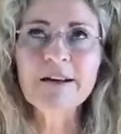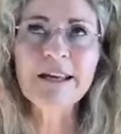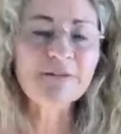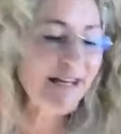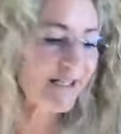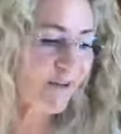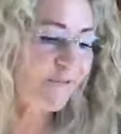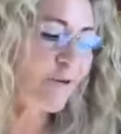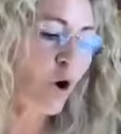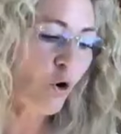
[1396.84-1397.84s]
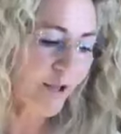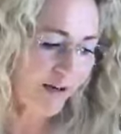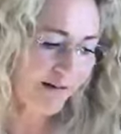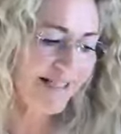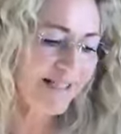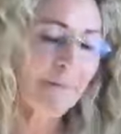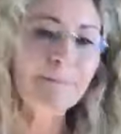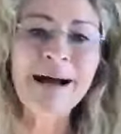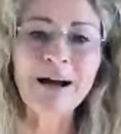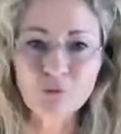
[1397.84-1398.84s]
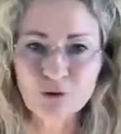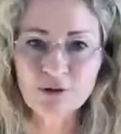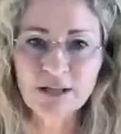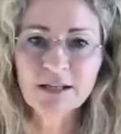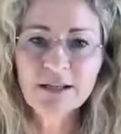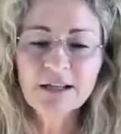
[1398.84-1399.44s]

creates a fog, it creates a boundary.